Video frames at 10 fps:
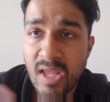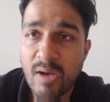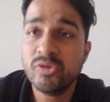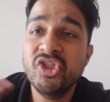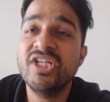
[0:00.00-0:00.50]

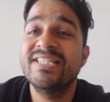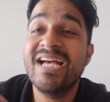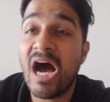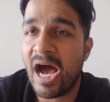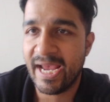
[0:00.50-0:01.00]
I was
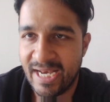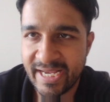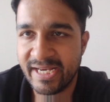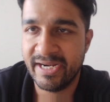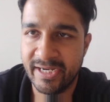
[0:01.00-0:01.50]
chasing a high
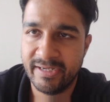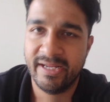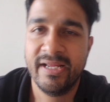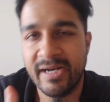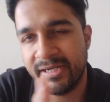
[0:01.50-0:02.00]
like an addict.
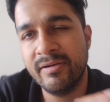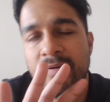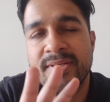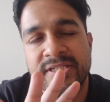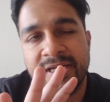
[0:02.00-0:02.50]
Like an addict
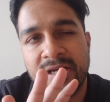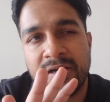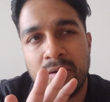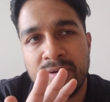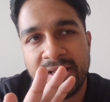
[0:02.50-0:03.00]
will be sitting
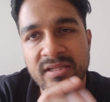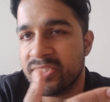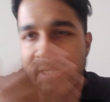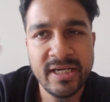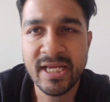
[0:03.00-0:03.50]
around and then
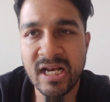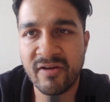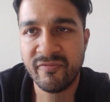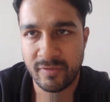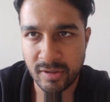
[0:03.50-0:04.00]
suddenly he'll
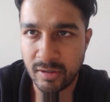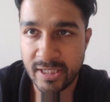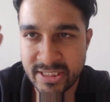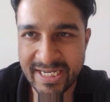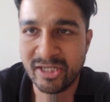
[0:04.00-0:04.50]
have
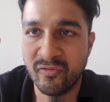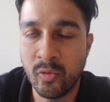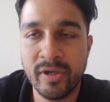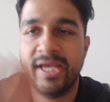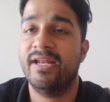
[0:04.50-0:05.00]
his hit of
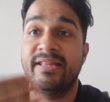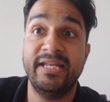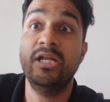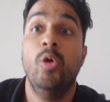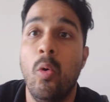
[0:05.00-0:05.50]
cocaine and
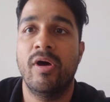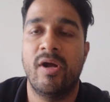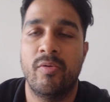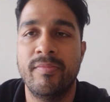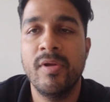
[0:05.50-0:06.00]
then he'll go
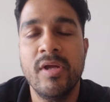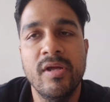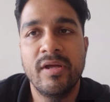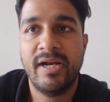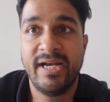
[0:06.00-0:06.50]
around,
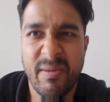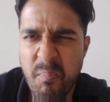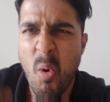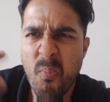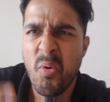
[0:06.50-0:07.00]
right?
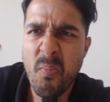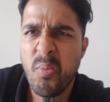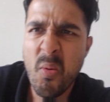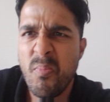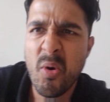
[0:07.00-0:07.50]
And boom, boom,
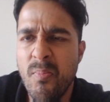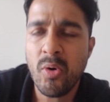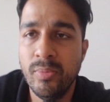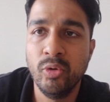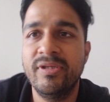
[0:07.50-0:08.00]
boom, boom,
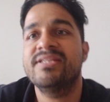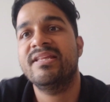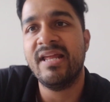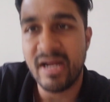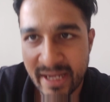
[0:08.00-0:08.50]
boom, do things
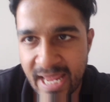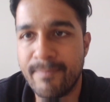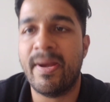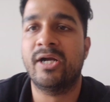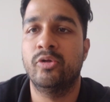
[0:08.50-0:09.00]
and
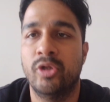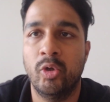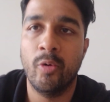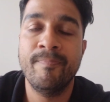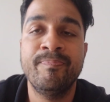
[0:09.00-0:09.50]
again back to the
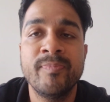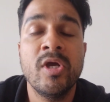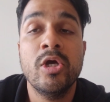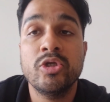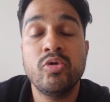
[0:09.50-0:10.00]
low.
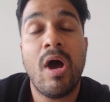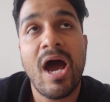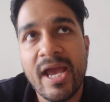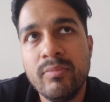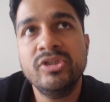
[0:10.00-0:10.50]
So
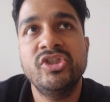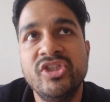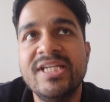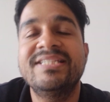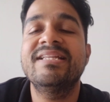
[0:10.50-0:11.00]
I was
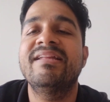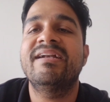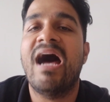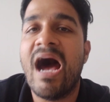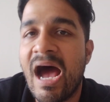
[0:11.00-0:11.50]
chasing
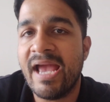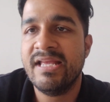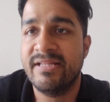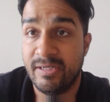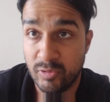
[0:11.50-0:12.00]
that
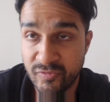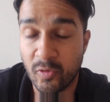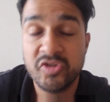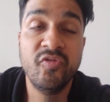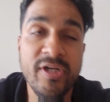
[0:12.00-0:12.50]
high that I was
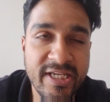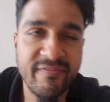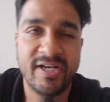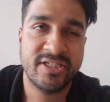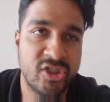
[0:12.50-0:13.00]
forcefully
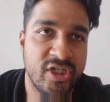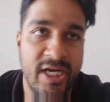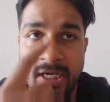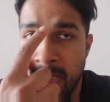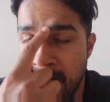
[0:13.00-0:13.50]
given as a child.